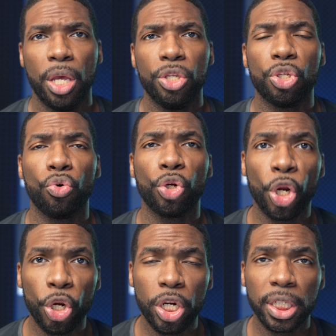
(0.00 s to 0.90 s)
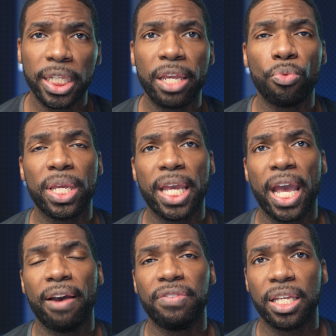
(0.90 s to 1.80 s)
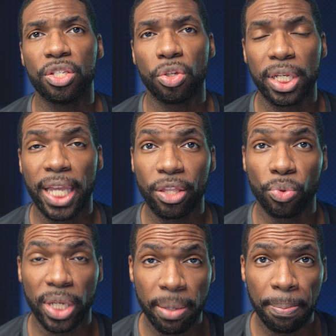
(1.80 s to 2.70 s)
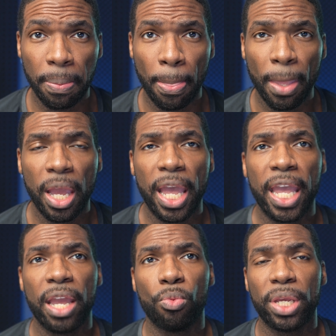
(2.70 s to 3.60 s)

So currently we have the Sony K3M and